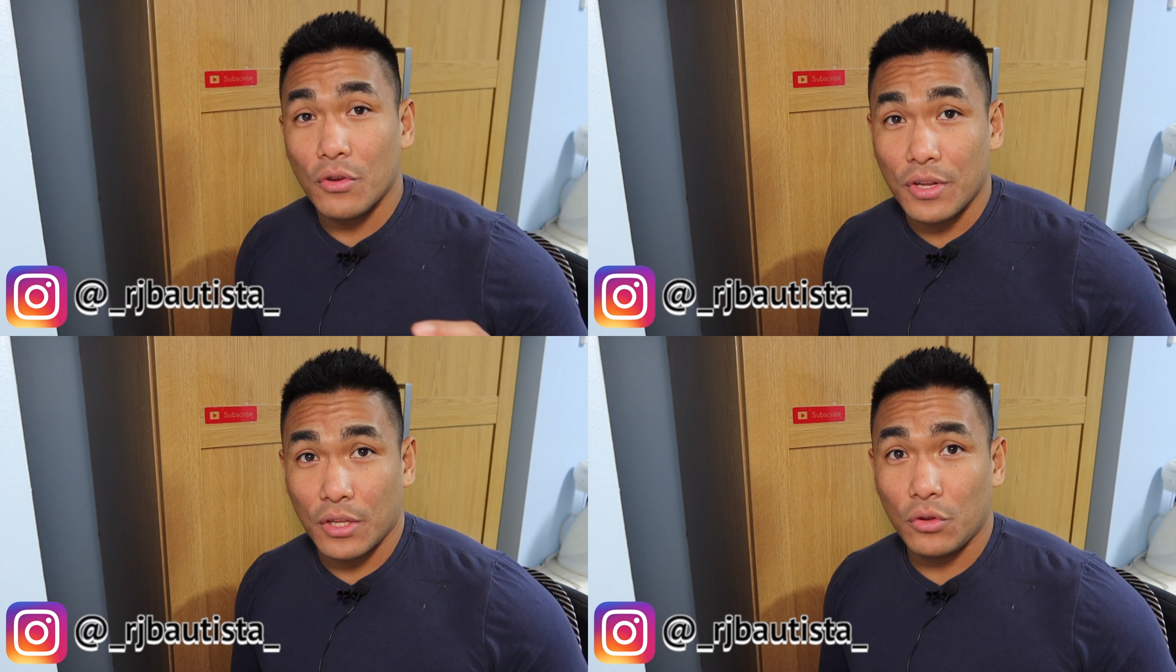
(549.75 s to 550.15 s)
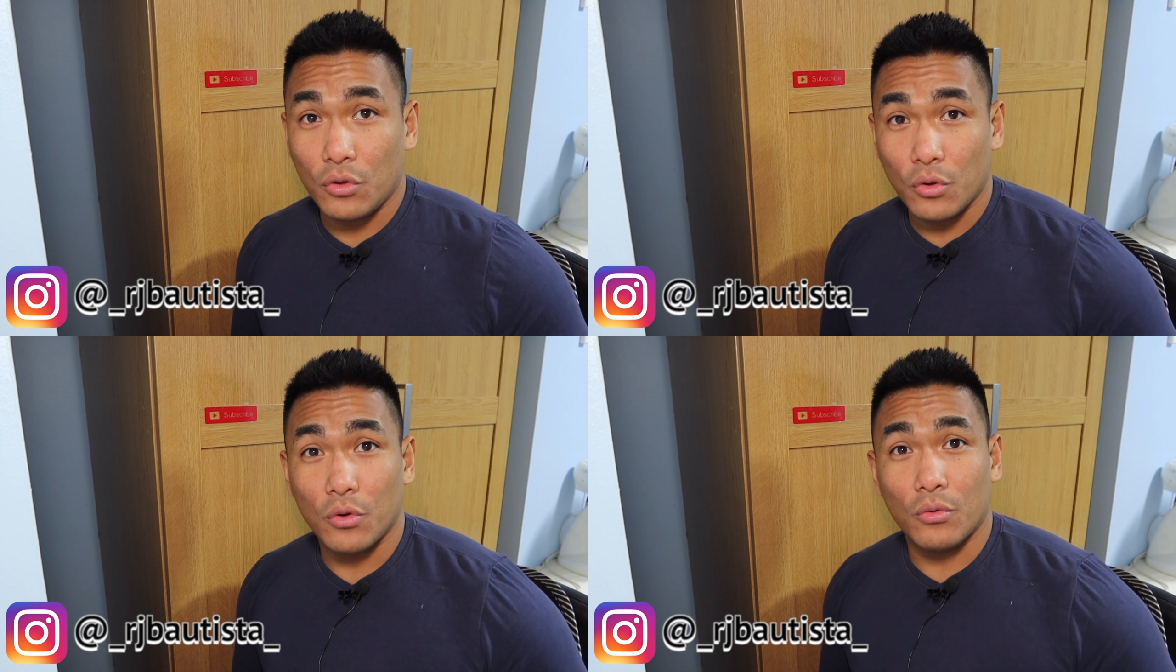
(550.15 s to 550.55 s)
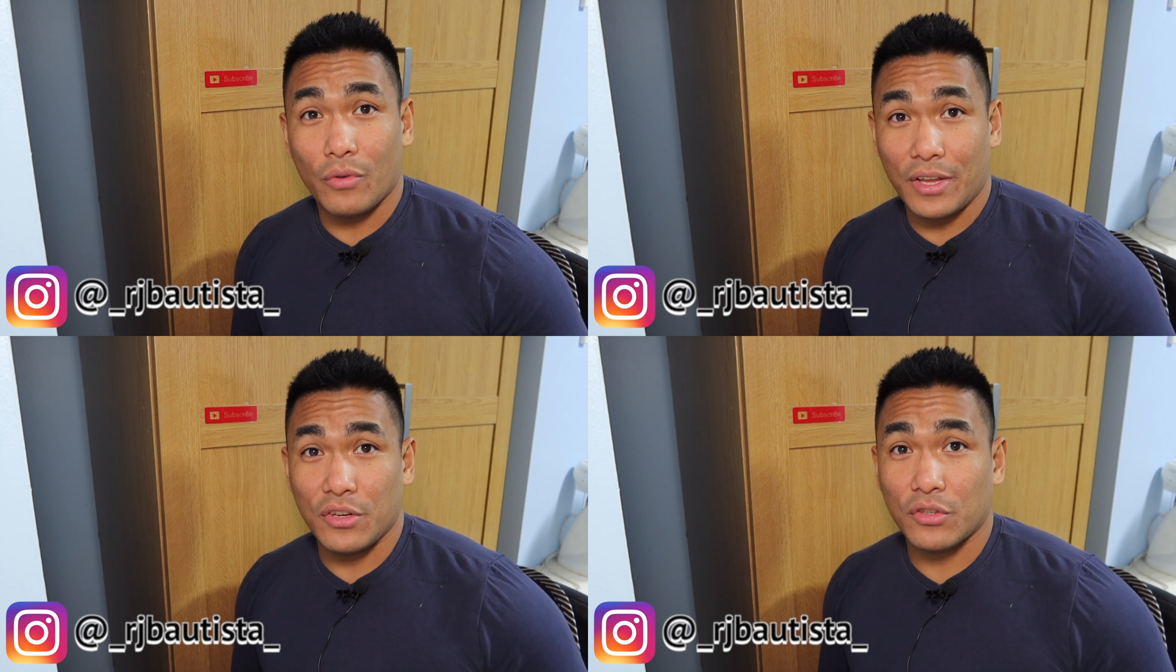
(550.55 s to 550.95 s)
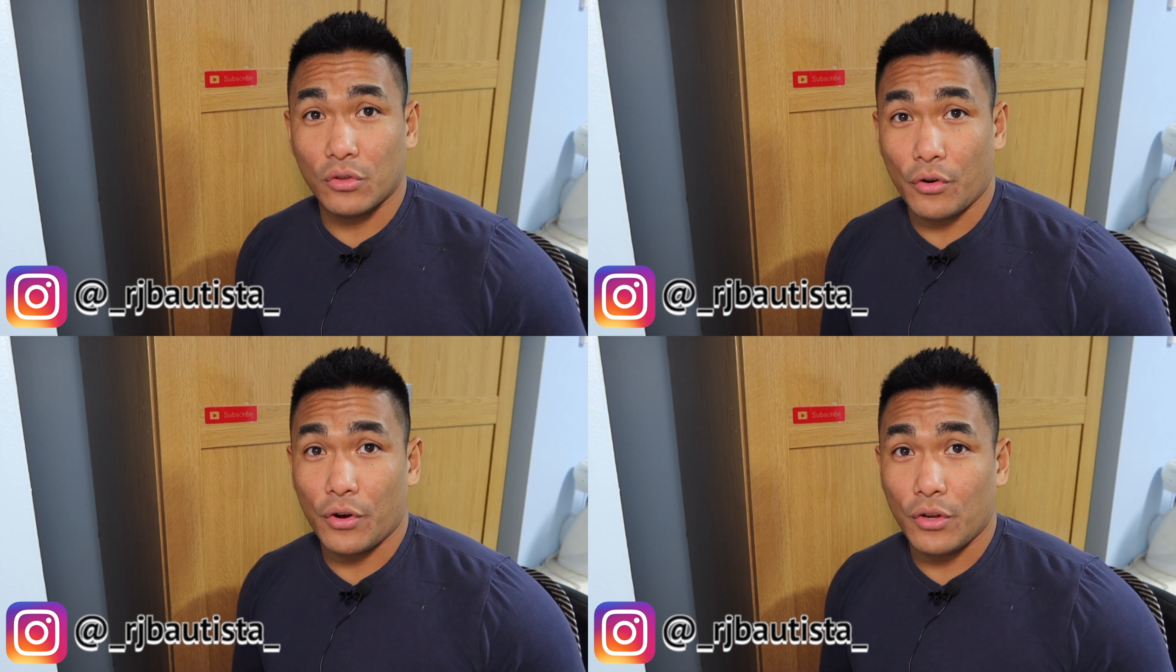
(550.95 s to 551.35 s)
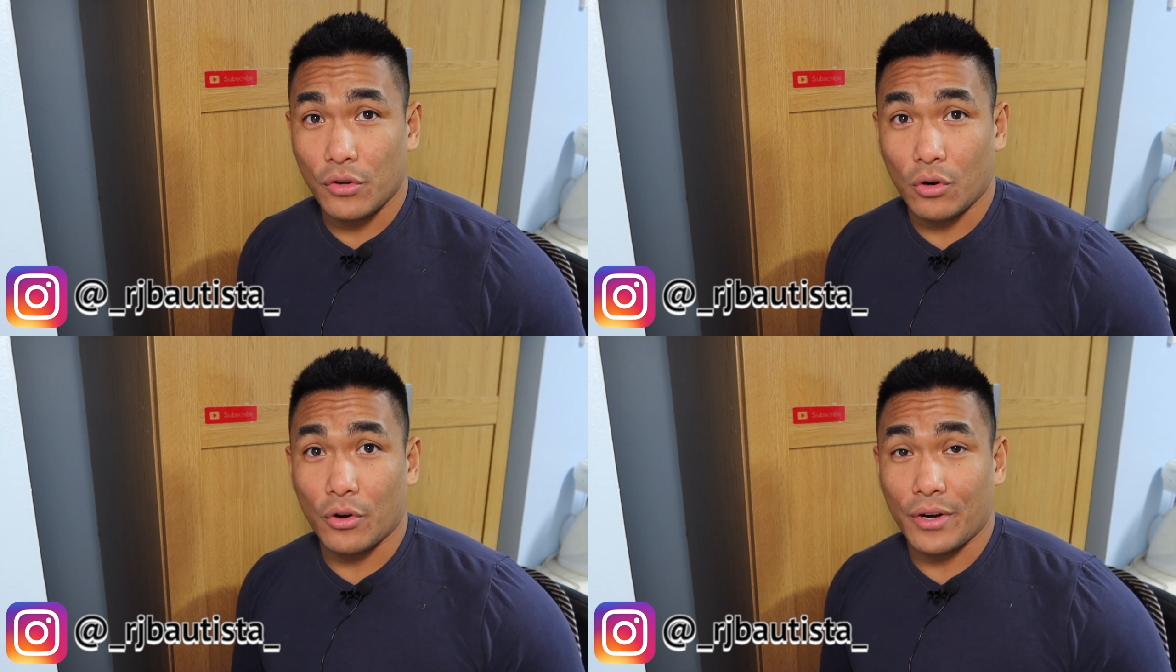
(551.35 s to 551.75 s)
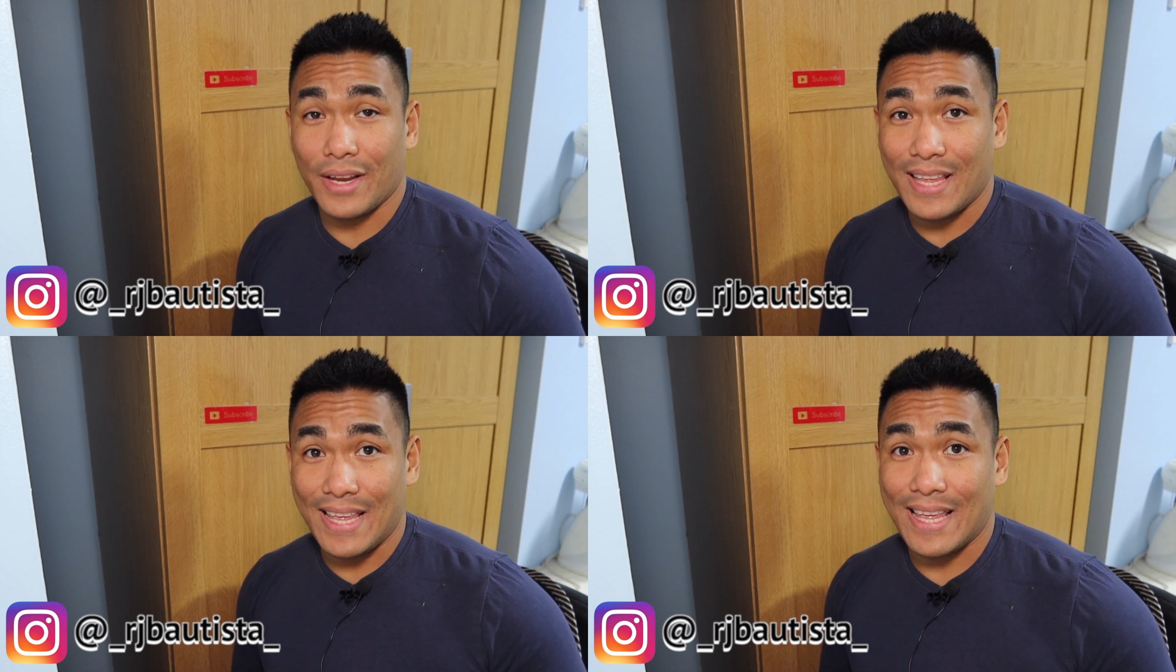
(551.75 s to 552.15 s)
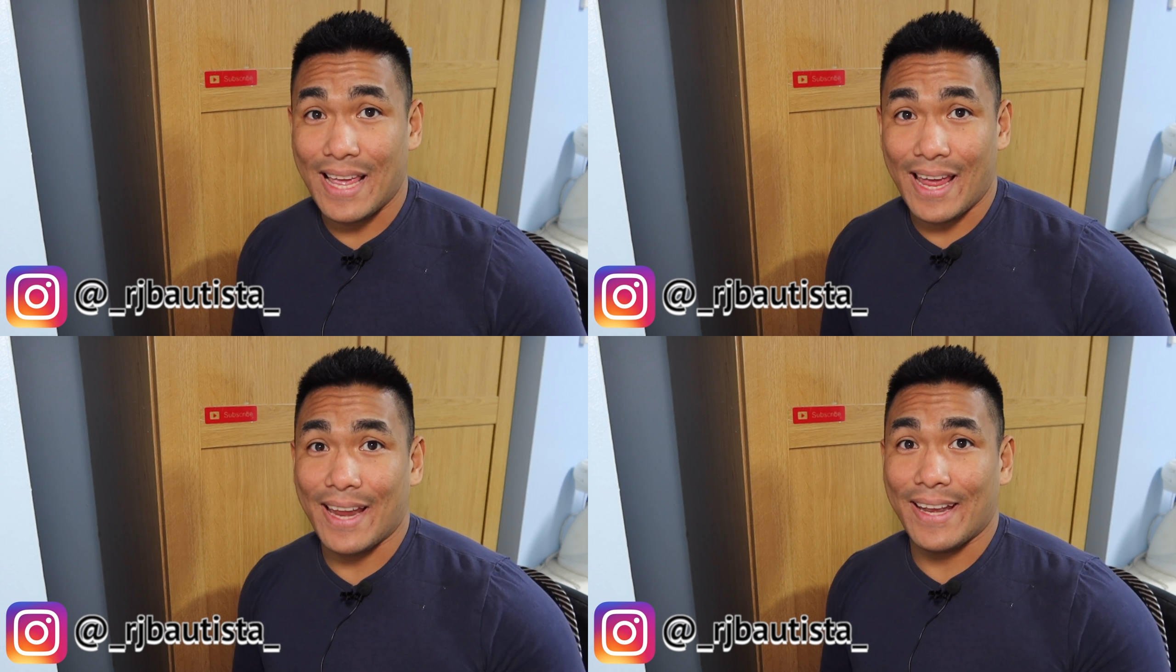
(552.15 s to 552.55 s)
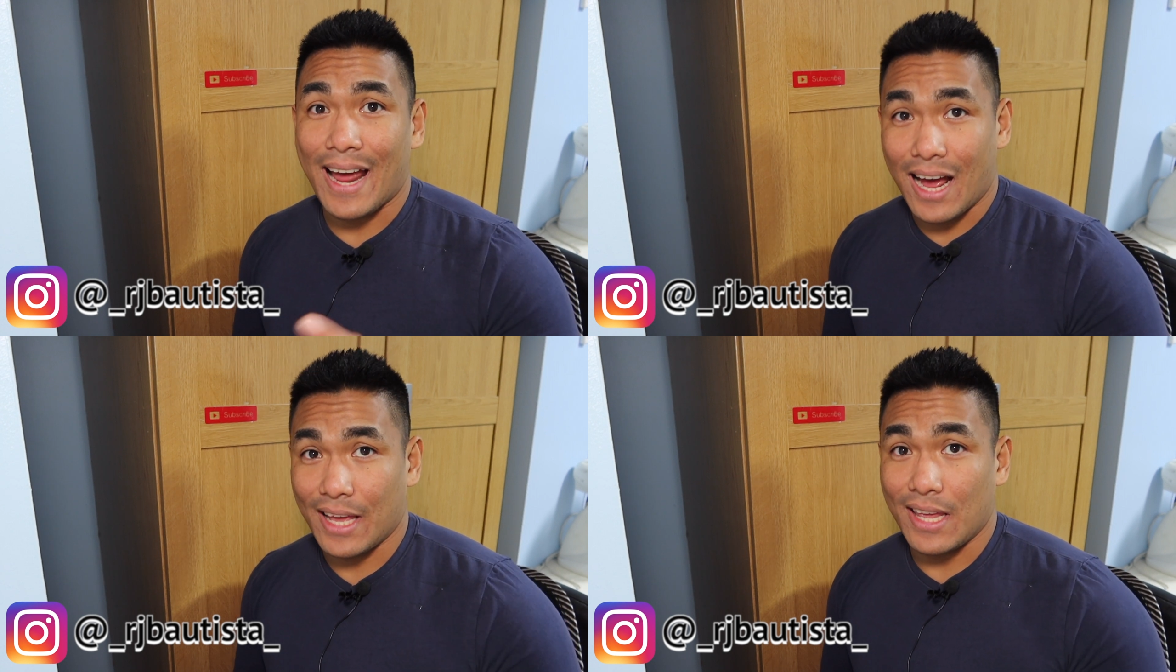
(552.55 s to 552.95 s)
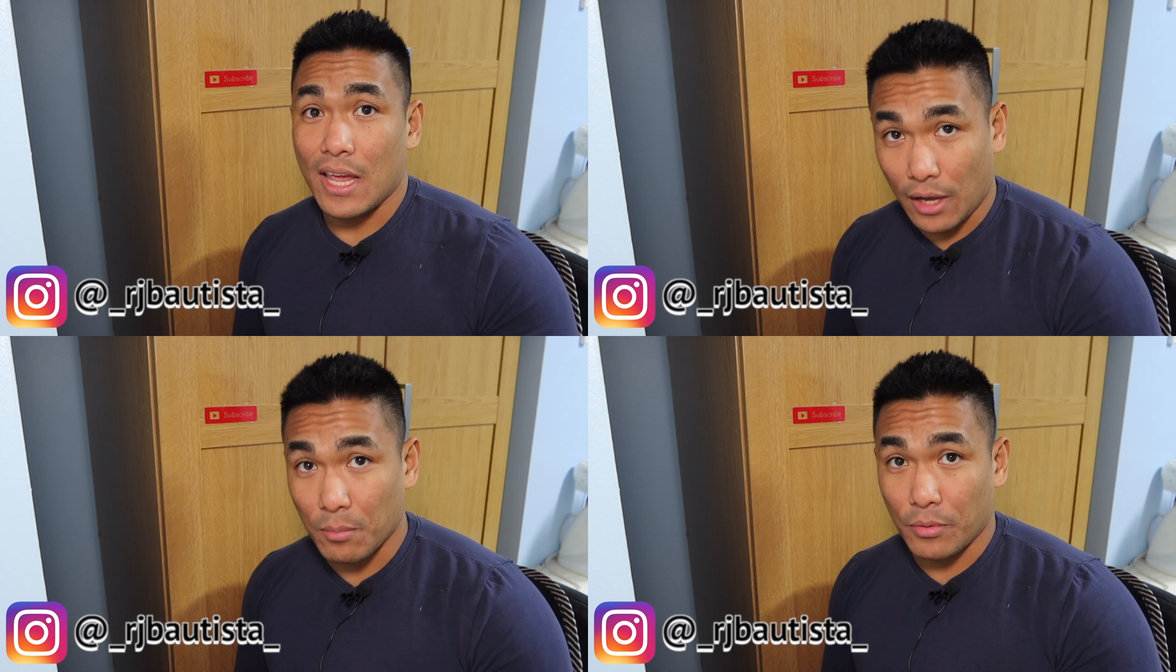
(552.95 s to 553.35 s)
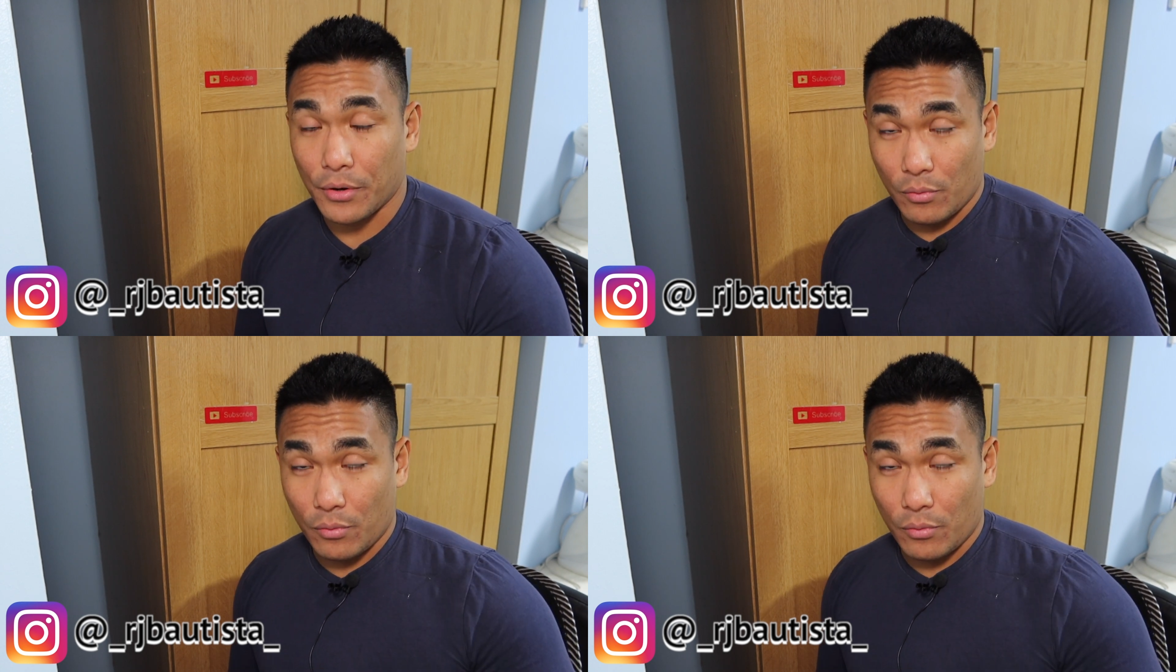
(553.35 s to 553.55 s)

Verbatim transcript: you need to register your ENI number.